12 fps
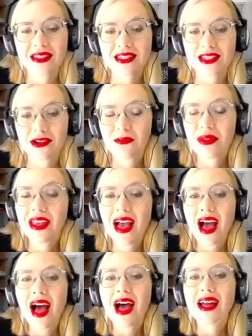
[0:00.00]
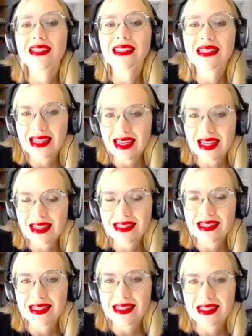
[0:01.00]
And so dig
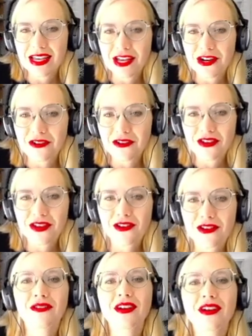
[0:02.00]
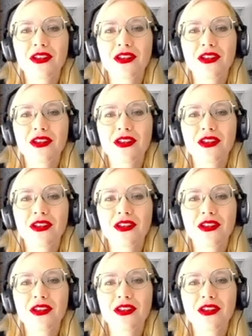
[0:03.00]
into this interview.